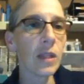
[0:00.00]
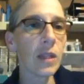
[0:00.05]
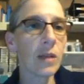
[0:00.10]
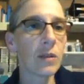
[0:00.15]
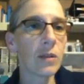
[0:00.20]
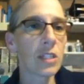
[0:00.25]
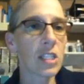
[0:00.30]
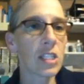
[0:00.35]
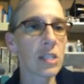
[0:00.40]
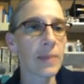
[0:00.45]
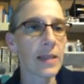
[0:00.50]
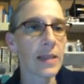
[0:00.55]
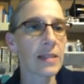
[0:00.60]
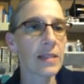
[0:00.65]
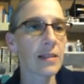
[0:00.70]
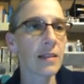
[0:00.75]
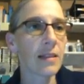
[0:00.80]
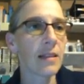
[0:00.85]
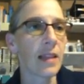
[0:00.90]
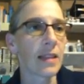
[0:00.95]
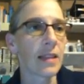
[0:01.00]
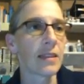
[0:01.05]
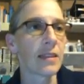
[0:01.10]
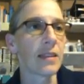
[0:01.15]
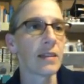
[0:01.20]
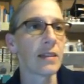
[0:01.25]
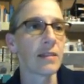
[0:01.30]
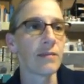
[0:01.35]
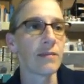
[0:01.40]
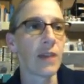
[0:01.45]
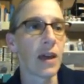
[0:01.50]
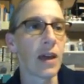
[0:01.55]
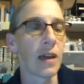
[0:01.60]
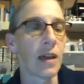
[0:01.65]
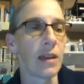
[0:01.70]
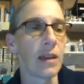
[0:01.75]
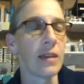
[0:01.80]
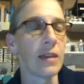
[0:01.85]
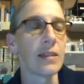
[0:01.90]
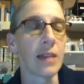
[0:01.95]
which is basically like
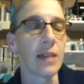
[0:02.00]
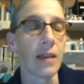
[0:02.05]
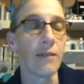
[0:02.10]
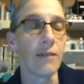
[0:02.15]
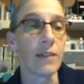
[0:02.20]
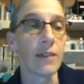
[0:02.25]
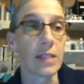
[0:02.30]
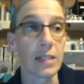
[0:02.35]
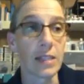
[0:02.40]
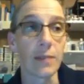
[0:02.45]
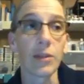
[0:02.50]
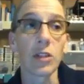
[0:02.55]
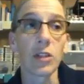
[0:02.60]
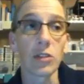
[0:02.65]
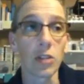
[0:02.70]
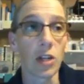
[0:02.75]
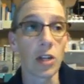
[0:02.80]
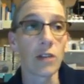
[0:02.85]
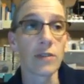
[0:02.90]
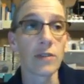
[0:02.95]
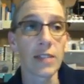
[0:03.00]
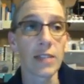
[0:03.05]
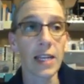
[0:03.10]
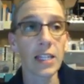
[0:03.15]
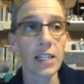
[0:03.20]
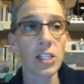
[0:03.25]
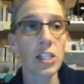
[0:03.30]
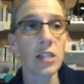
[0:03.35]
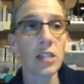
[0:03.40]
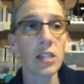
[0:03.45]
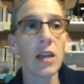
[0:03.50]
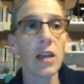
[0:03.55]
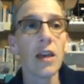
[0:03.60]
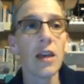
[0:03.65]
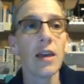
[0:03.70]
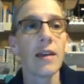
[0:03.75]
is a vestibular nerve section.